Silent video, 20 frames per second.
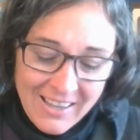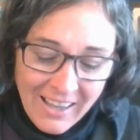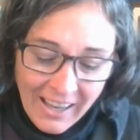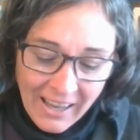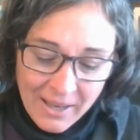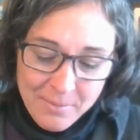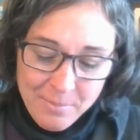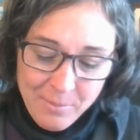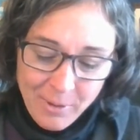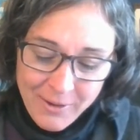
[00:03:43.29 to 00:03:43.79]

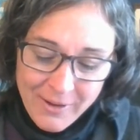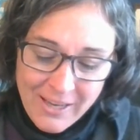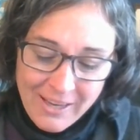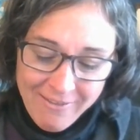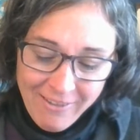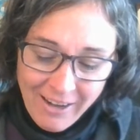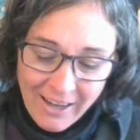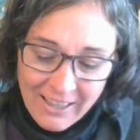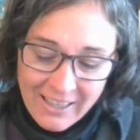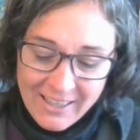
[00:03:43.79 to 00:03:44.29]
Anne-Marie
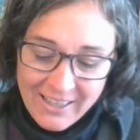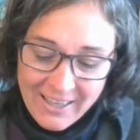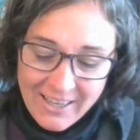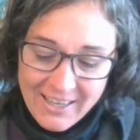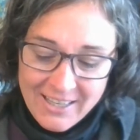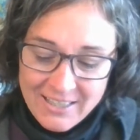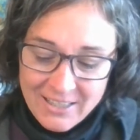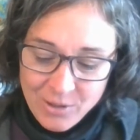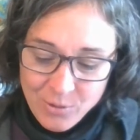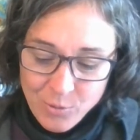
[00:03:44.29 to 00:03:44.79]

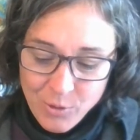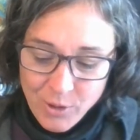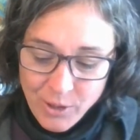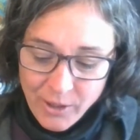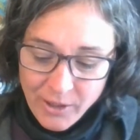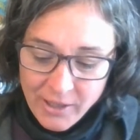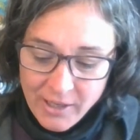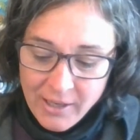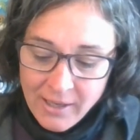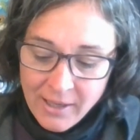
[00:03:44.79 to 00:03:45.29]
recognized the
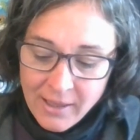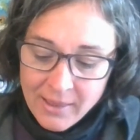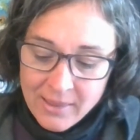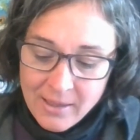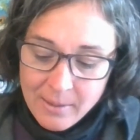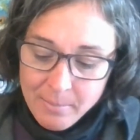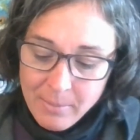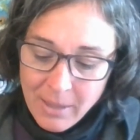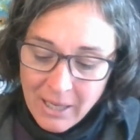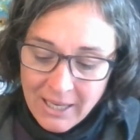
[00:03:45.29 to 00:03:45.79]
word.
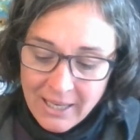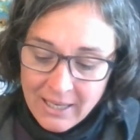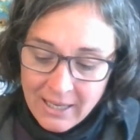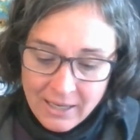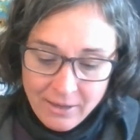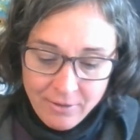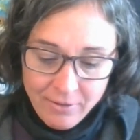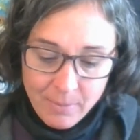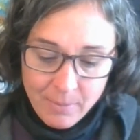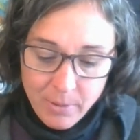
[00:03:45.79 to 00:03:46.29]
The man
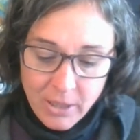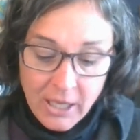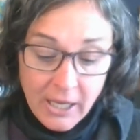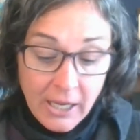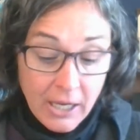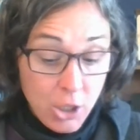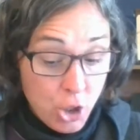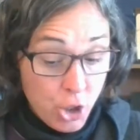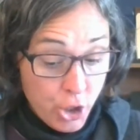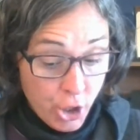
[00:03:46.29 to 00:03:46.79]
had
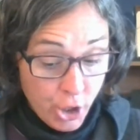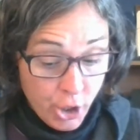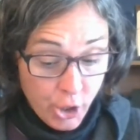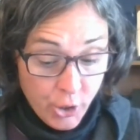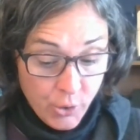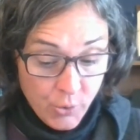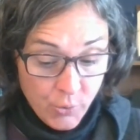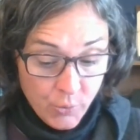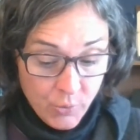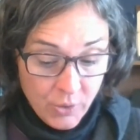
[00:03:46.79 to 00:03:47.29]
replied
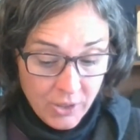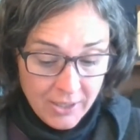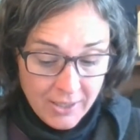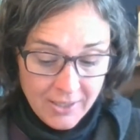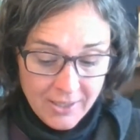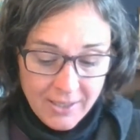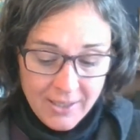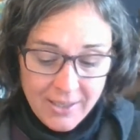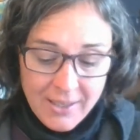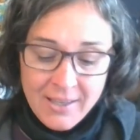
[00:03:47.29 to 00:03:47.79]
no.
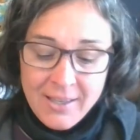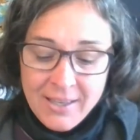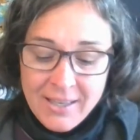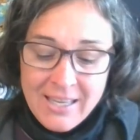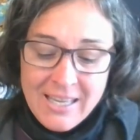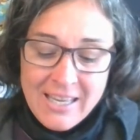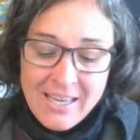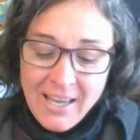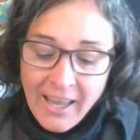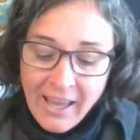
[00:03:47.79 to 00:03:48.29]

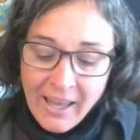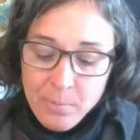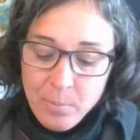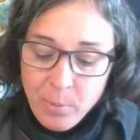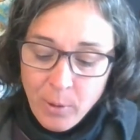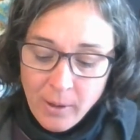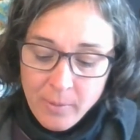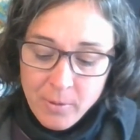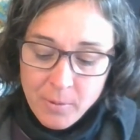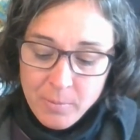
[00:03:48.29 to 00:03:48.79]
He had
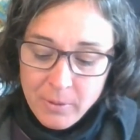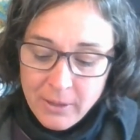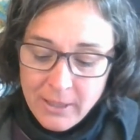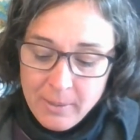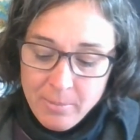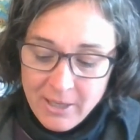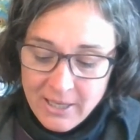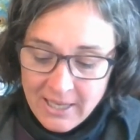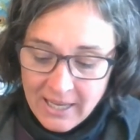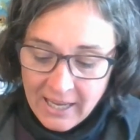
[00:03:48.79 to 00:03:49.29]

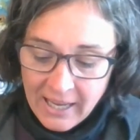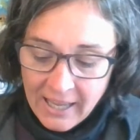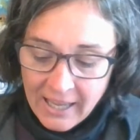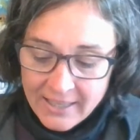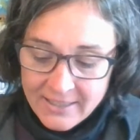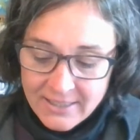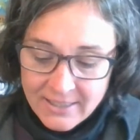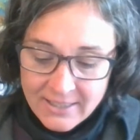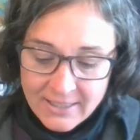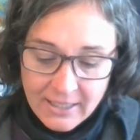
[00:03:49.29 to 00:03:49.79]
probably been
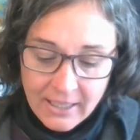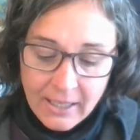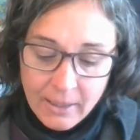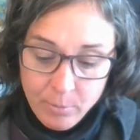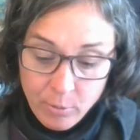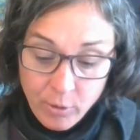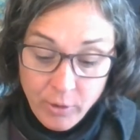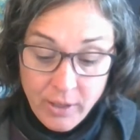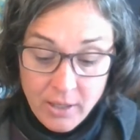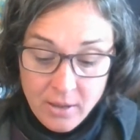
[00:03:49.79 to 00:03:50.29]
asked,
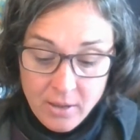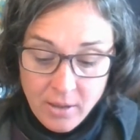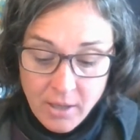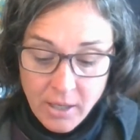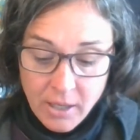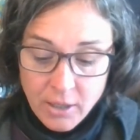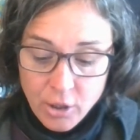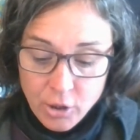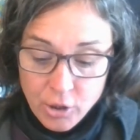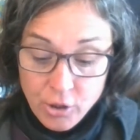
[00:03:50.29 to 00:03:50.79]
Anne-Marie
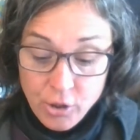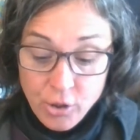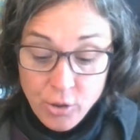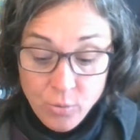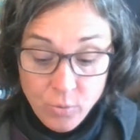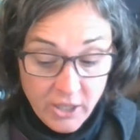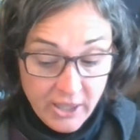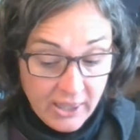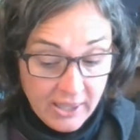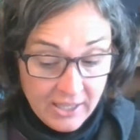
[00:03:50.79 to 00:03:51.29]
thought, "Do
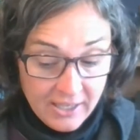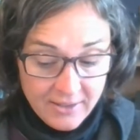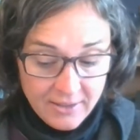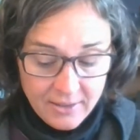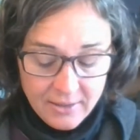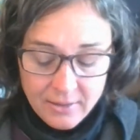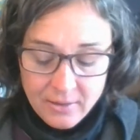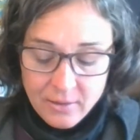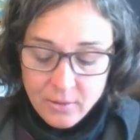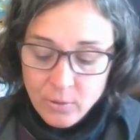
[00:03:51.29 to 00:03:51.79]
you want
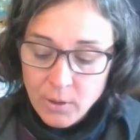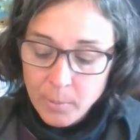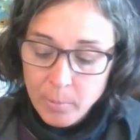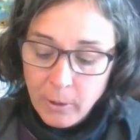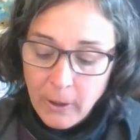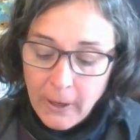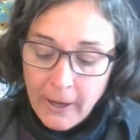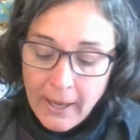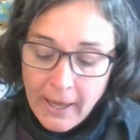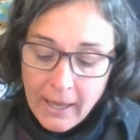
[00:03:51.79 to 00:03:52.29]
this?" Or
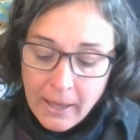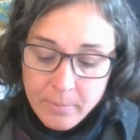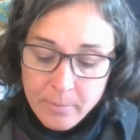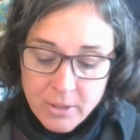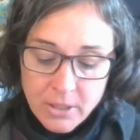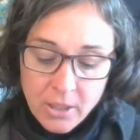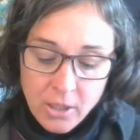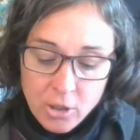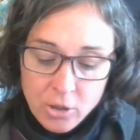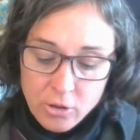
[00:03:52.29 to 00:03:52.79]

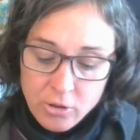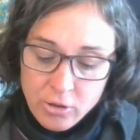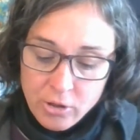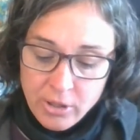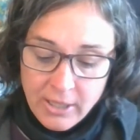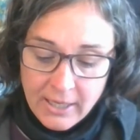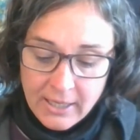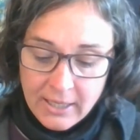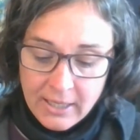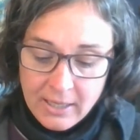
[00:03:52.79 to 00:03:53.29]
perhaps,
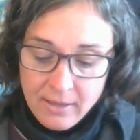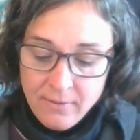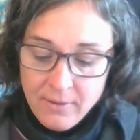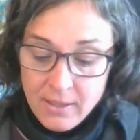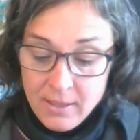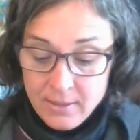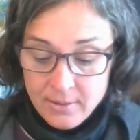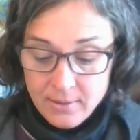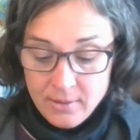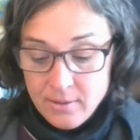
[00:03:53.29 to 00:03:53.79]
"Should I give
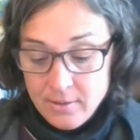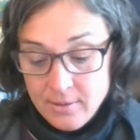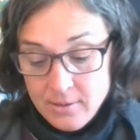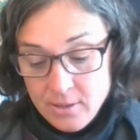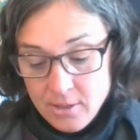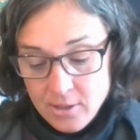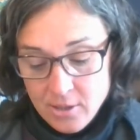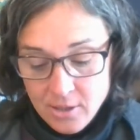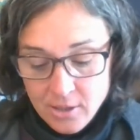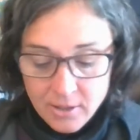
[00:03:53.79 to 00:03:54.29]
this to the
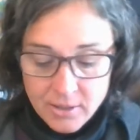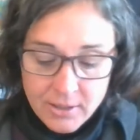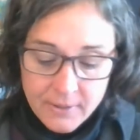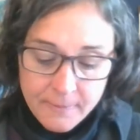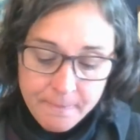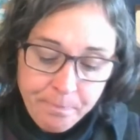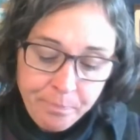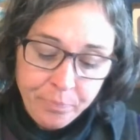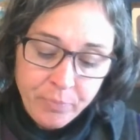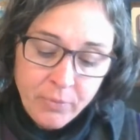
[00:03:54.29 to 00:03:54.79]
dogs?"